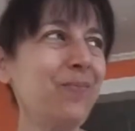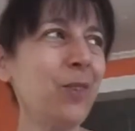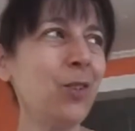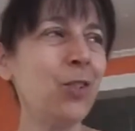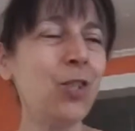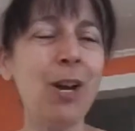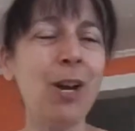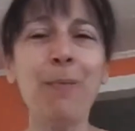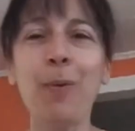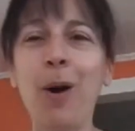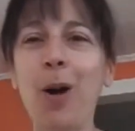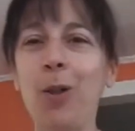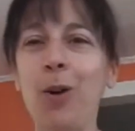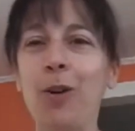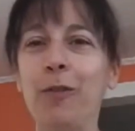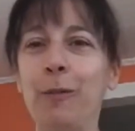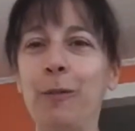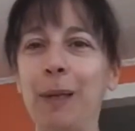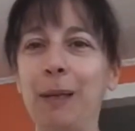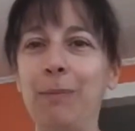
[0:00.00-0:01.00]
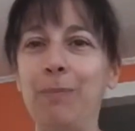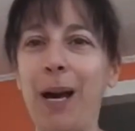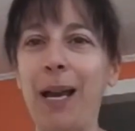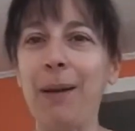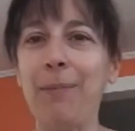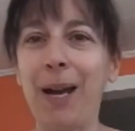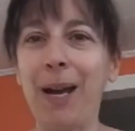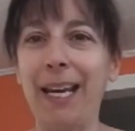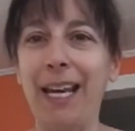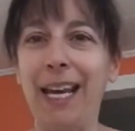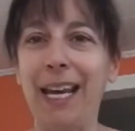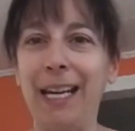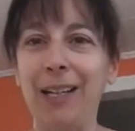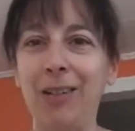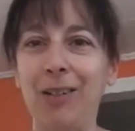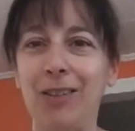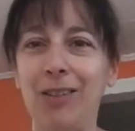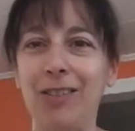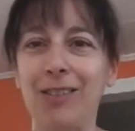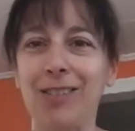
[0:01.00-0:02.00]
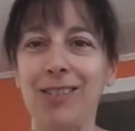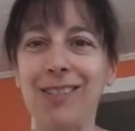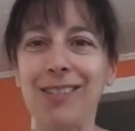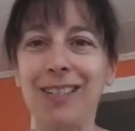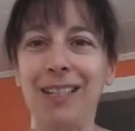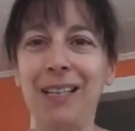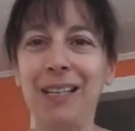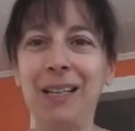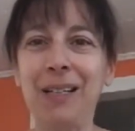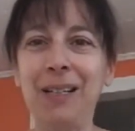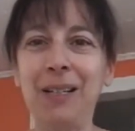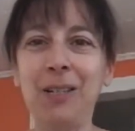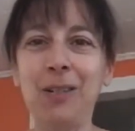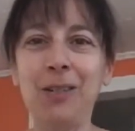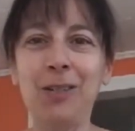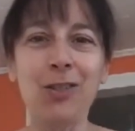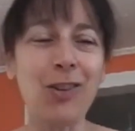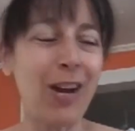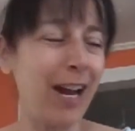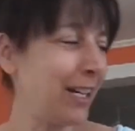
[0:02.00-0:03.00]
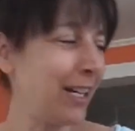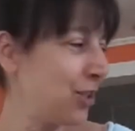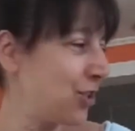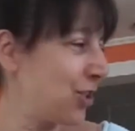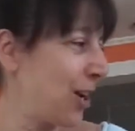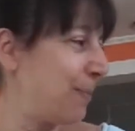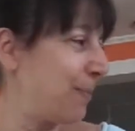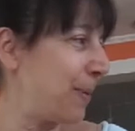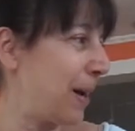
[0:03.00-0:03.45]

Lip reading: jump all over me, bite my ankles, try to jump